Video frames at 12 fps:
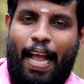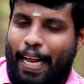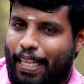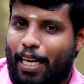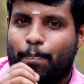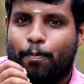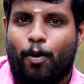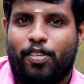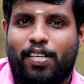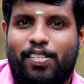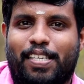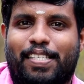And that
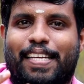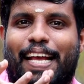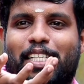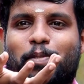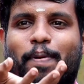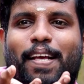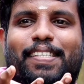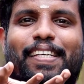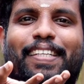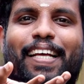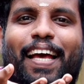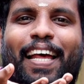process takes place
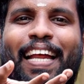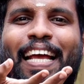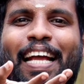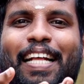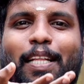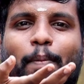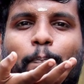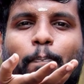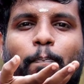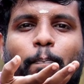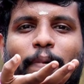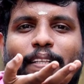in the
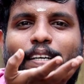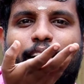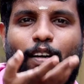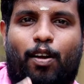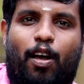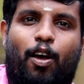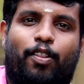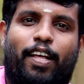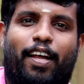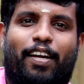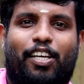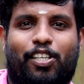method or
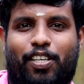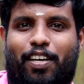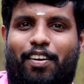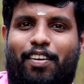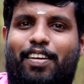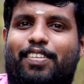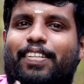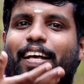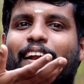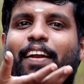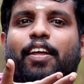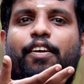their kitchen is
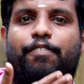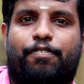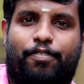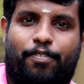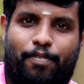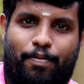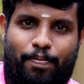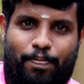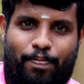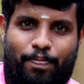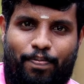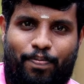their leaf.
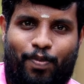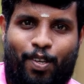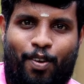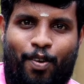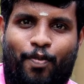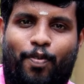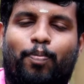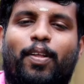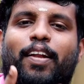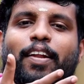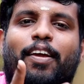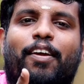From
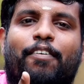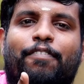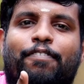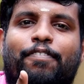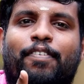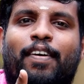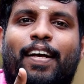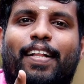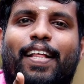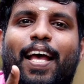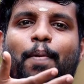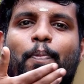the leaf,
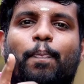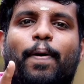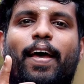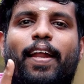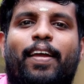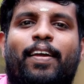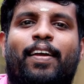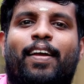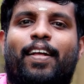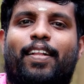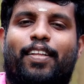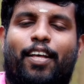they are preparing
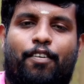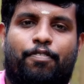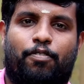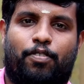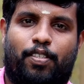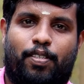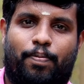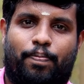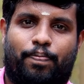their food.